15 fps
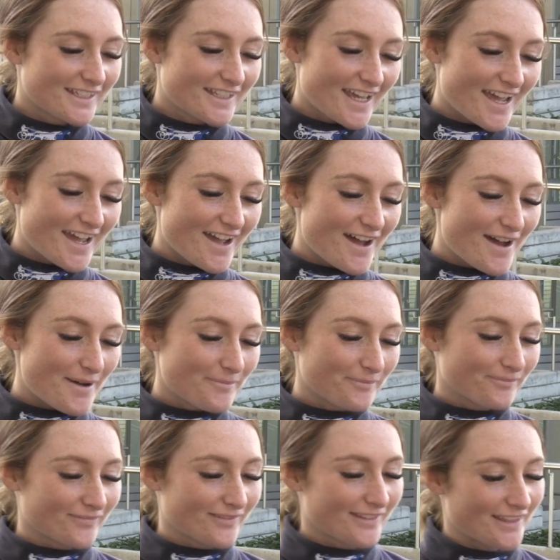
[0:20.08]

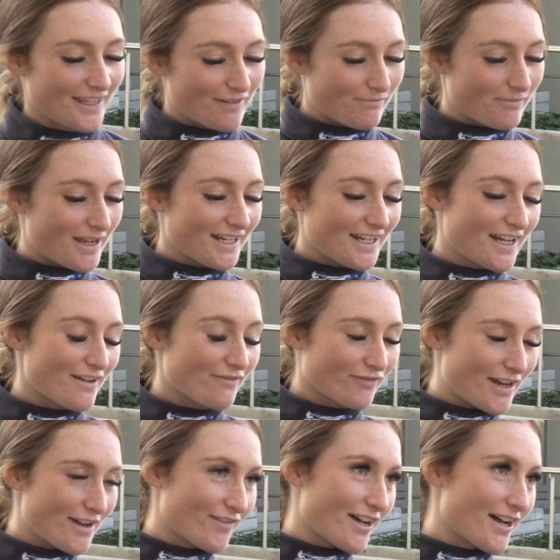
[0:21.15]
Yeah, they've been in it
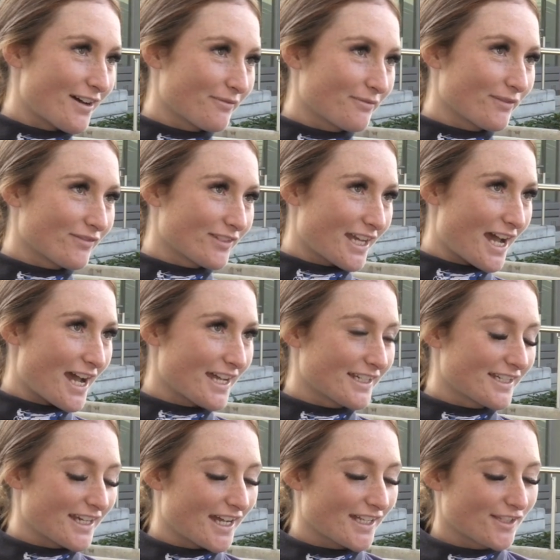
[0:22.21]
forever with
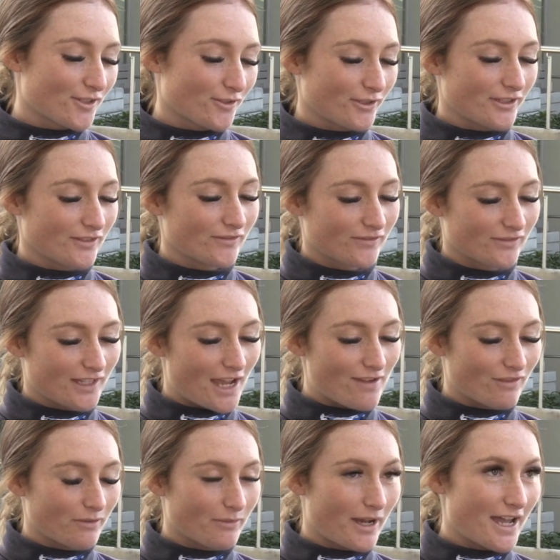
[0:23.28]
Dad. Dad sort of
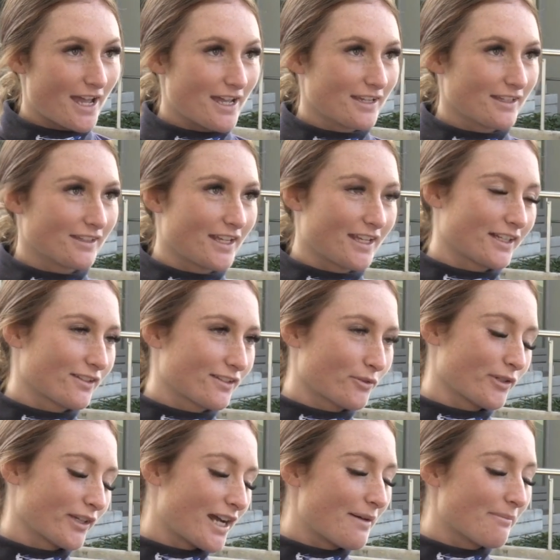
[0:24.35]
gave it away and then
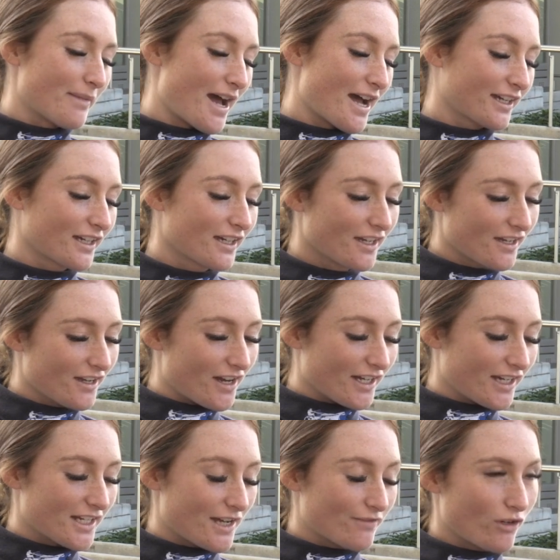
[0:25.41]
sort of come back. I
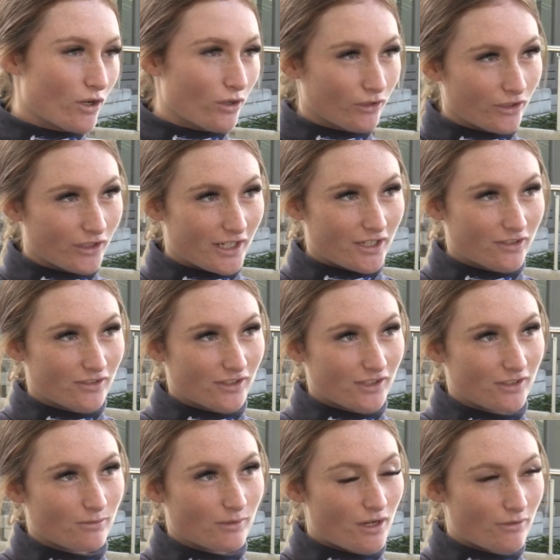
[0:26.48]
didn't have a whole lot of
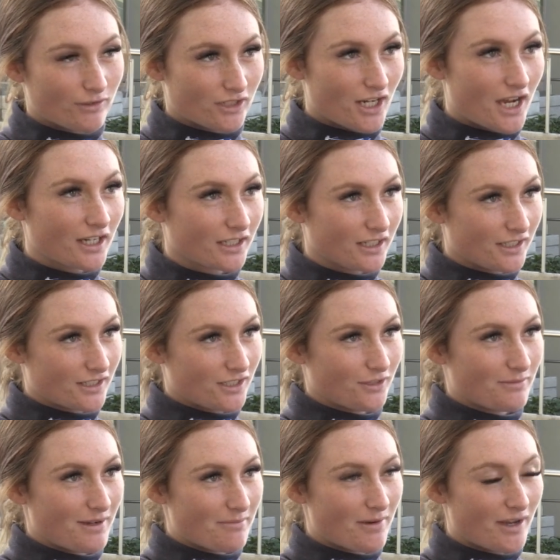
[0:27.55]
interest when I was younger until
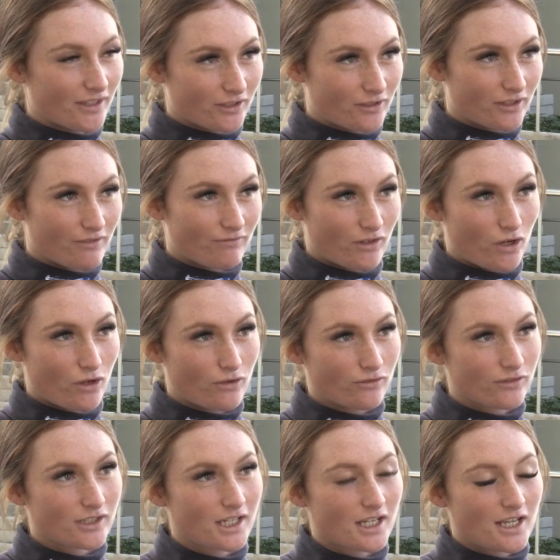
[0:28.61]
my brother got
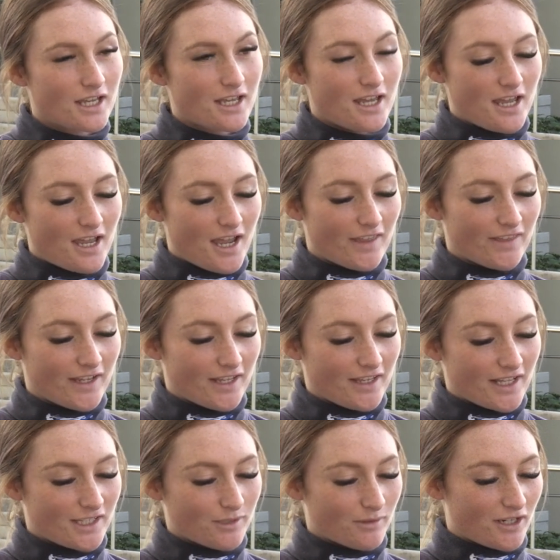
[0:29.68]
involved, and then
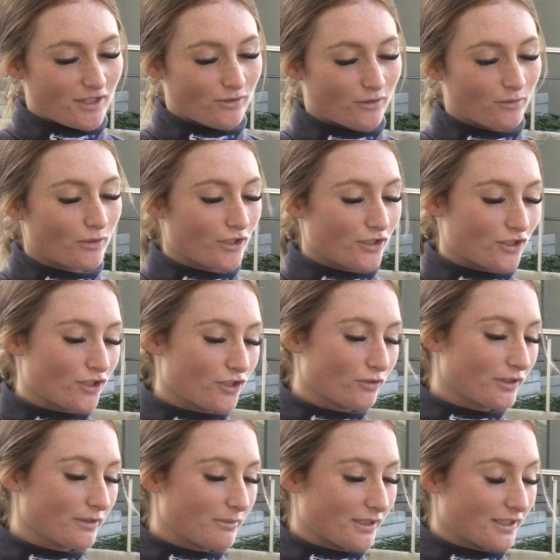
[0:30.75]
that's when I sort of wanted to
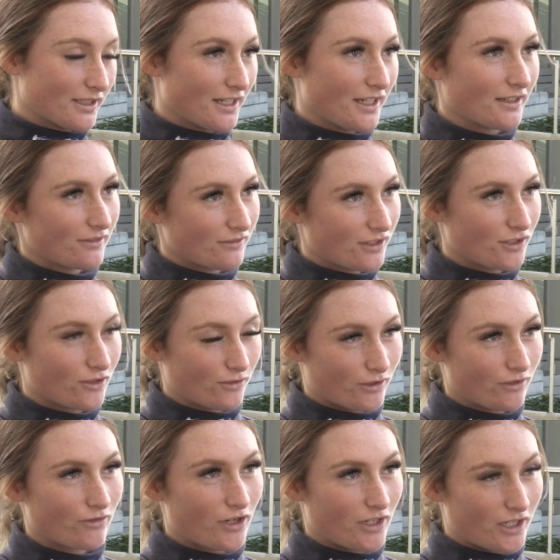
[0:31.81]
do it, but yeah, just sort
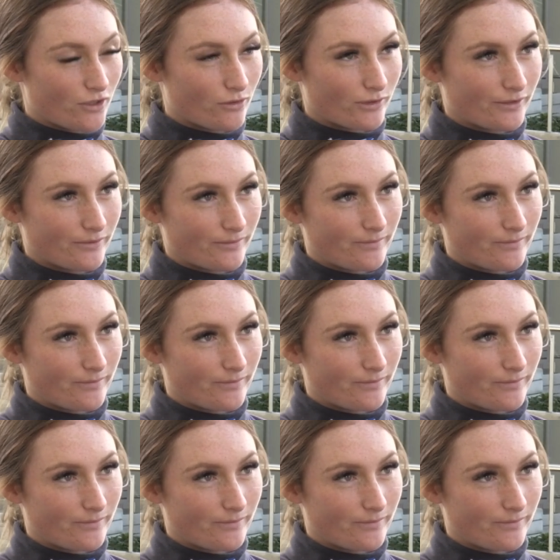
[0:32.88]
of grown into it.